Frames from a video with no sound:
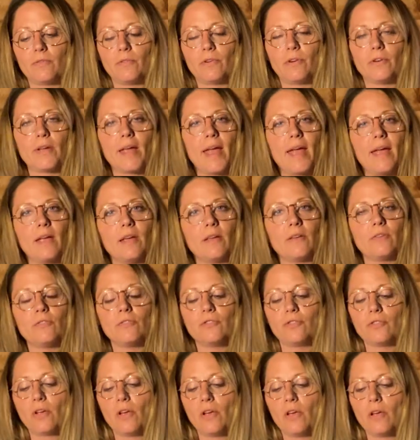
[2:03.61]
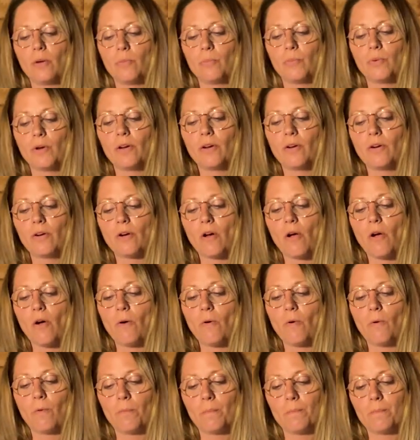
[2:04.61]
of her cage, bring her
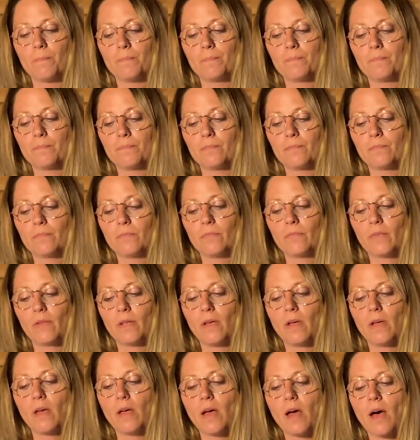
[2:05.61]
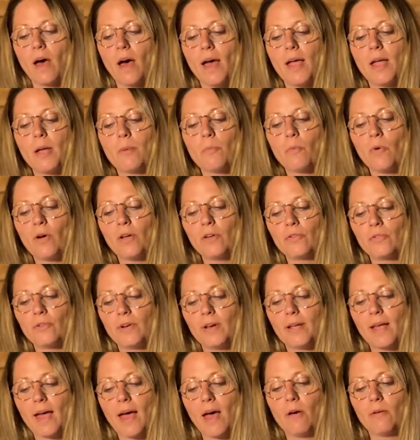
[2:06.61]
home. I am
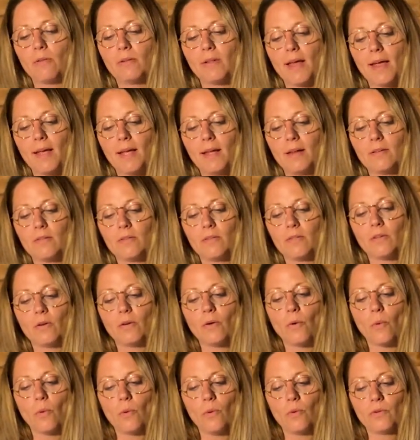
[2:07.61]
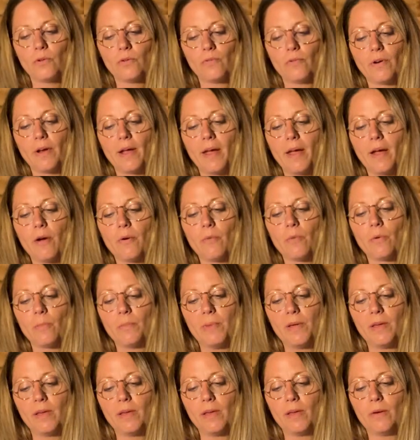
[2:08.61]
wondering how light the gold of her hair will
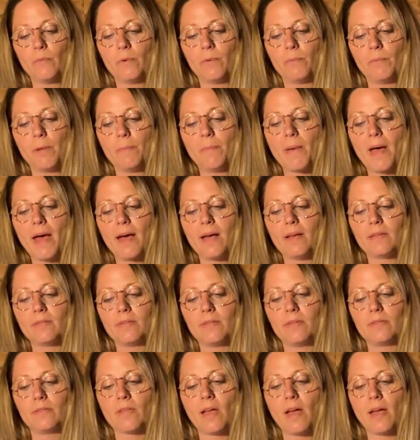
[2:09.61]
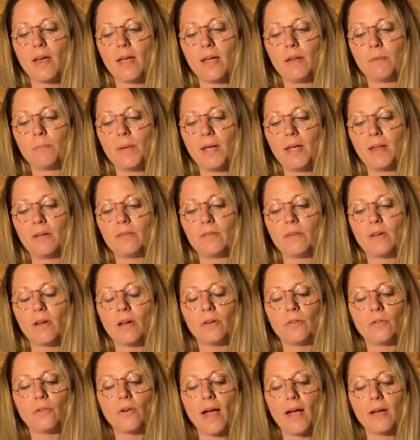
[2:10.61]
be when we pass a sign painted
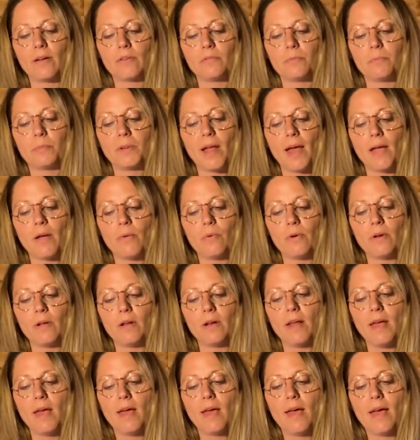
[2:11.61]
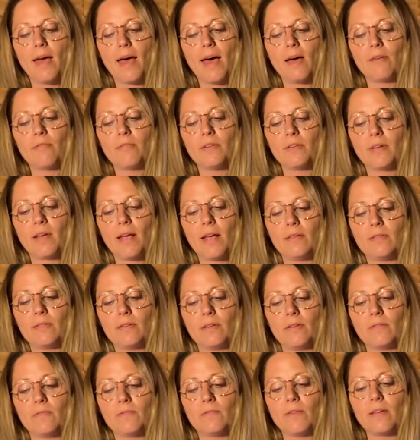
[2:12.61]
on cracked plywood
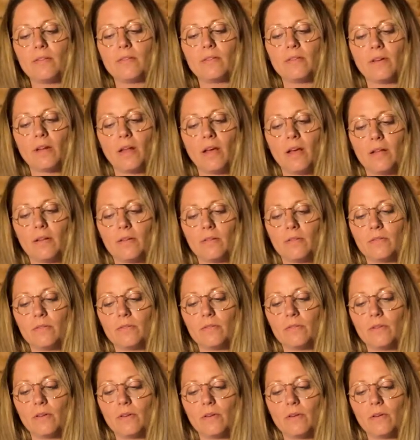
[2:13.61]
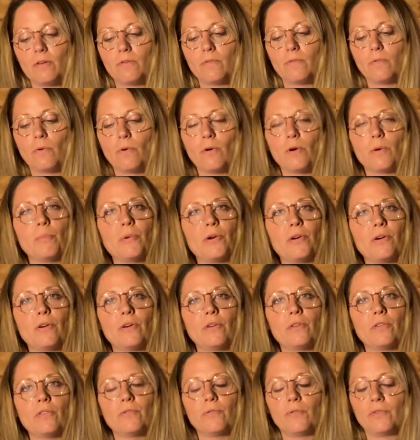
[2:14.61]
advertising pheasant hunts, 4
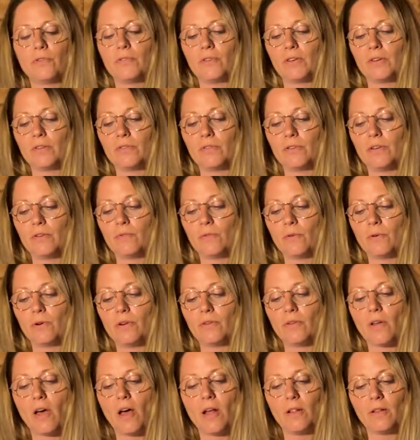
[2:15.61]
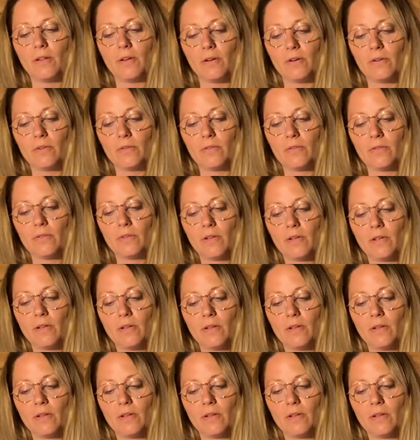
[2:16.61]
birds for $64.